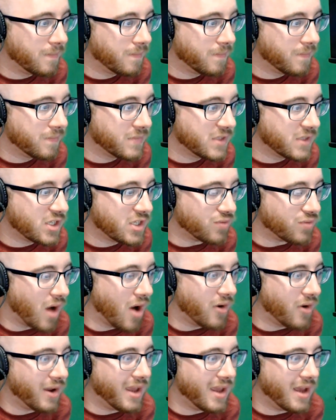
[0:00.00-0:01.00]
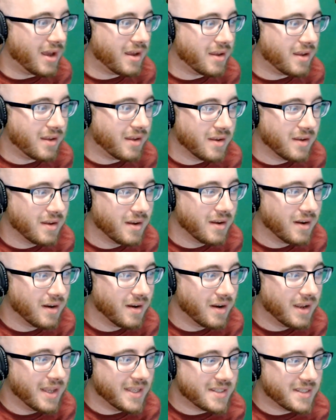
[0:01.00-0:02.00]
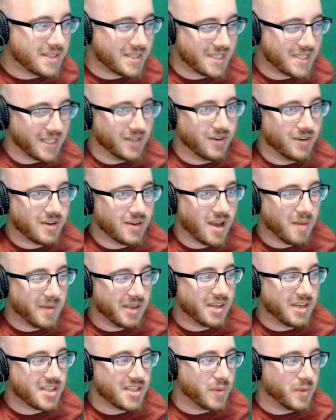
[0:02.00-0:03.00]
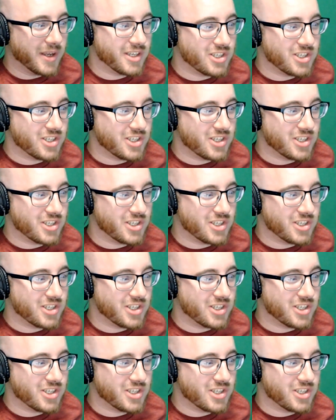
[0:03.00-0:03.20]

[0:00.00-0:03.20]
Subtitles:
Terraria is still coming to Switch. Like,